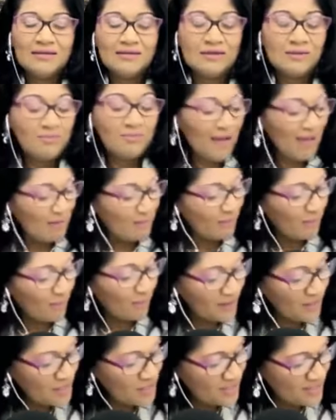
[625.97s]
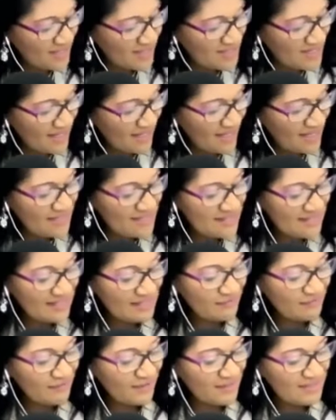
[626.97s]
the Bible, what did Jesus say? He said
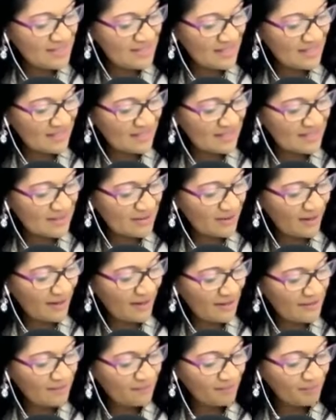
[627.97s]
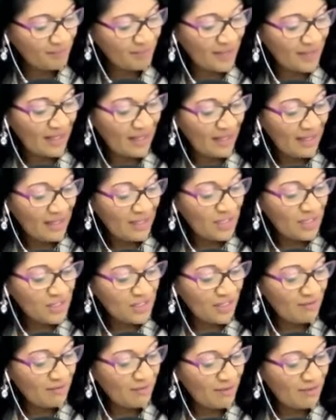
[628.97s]
in verse 6, right? You
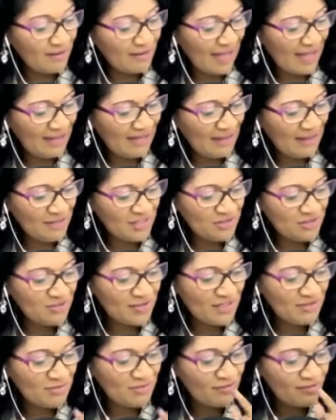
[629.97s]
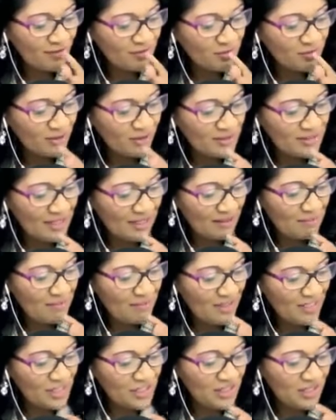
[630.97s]
shall, well, let me just, just refresh one thing.
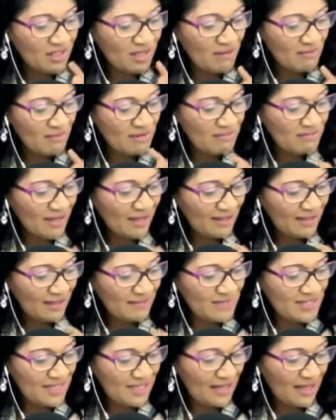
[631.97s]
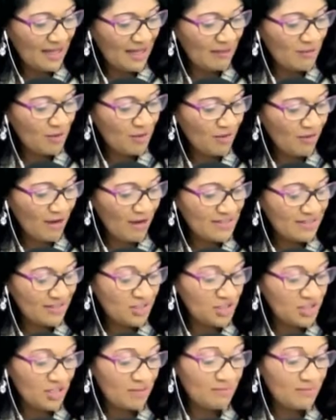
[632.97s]
Many shall come in my name saying, I am Christ, and
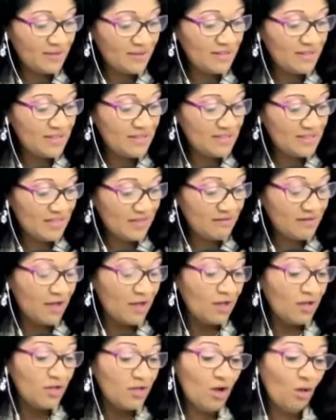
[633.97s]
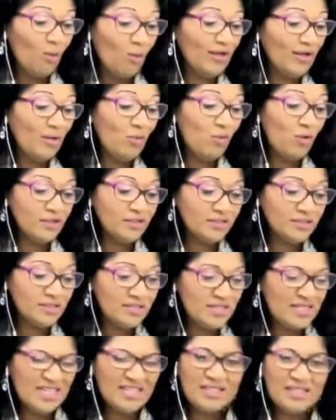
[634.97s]
you shall be deceived. Now, what I want you to
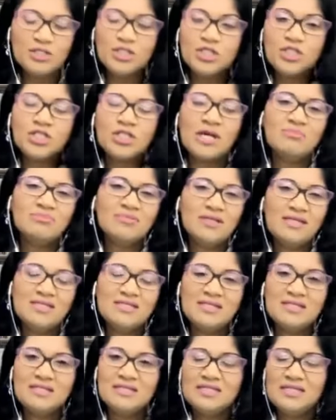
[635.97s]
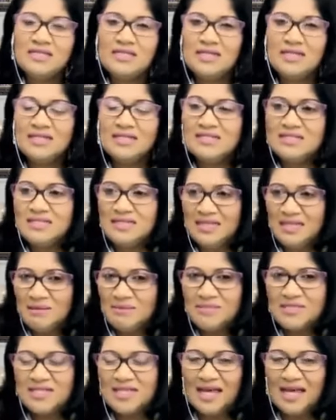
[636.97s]
see in this chapter is indeed, it
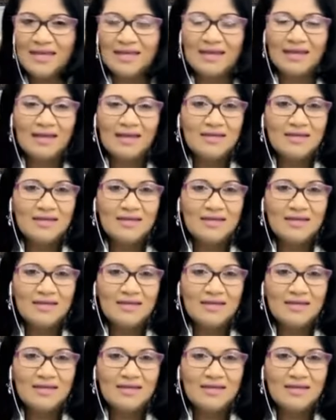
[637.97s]
seems like